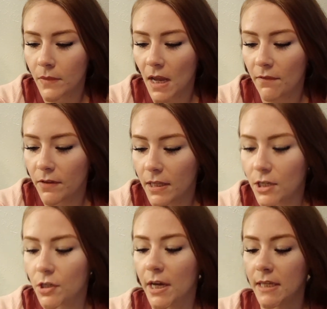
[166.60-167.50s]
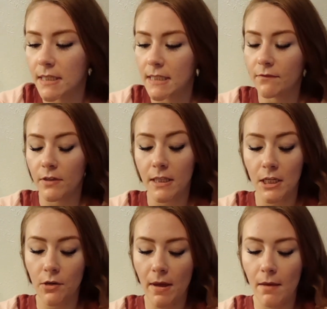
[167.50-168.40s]
I feel like you're cutting different than
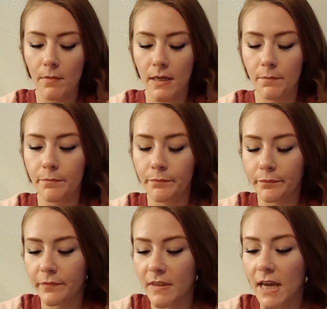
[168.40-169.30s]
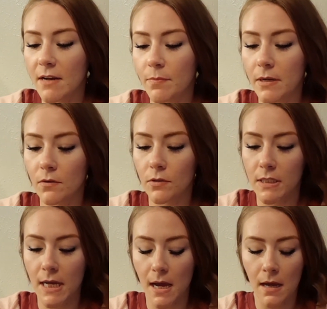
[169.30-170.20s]
you have been. Nine of Pentacles,
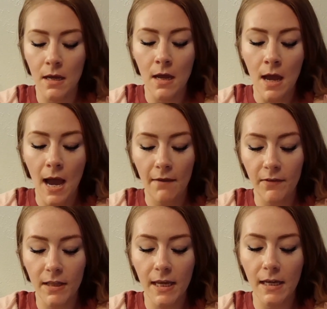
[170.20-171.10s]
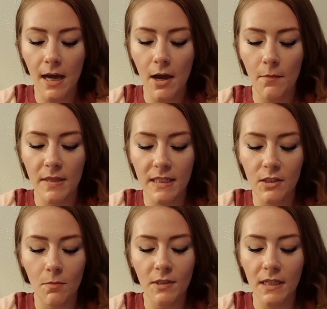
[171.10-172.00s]
yeah. I feel like this is
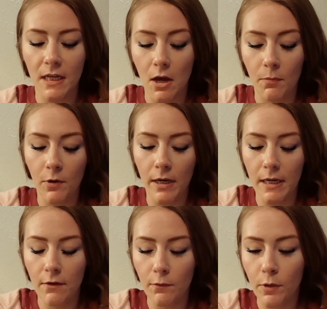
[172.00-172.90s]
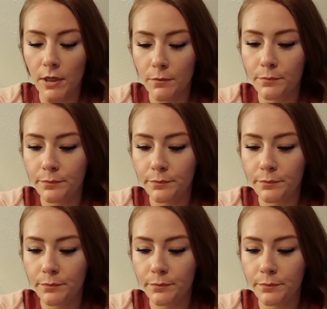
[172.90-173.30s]
almost like an upgrade here for you.